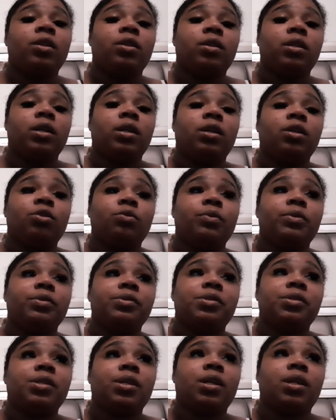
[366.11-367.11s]
you will
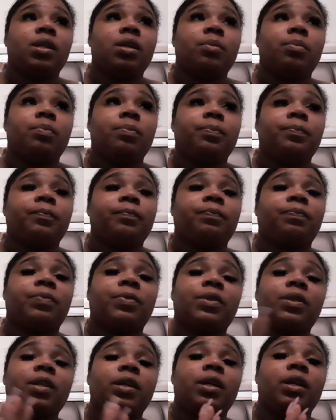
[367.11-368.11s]
see
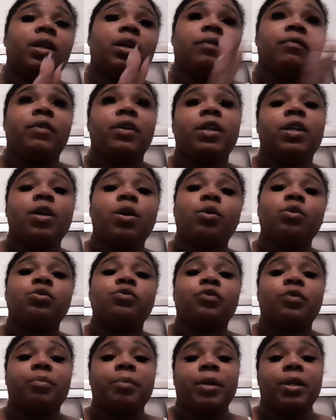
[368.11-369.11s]
the videos
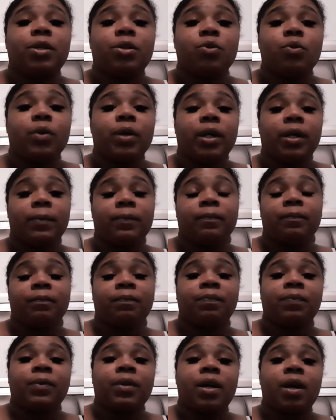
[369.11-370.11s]
from me doing
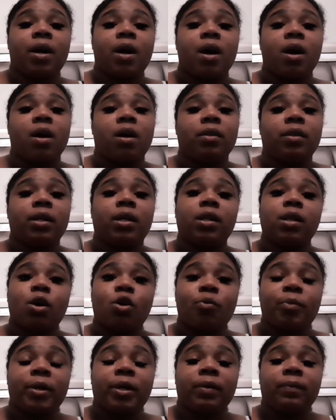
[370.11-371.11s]
the
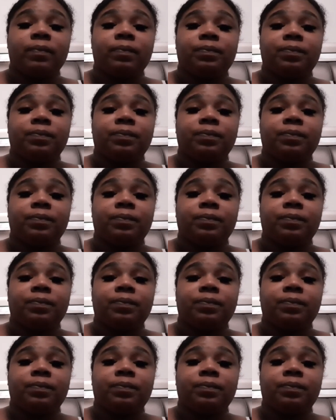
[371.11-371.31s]
Clomid.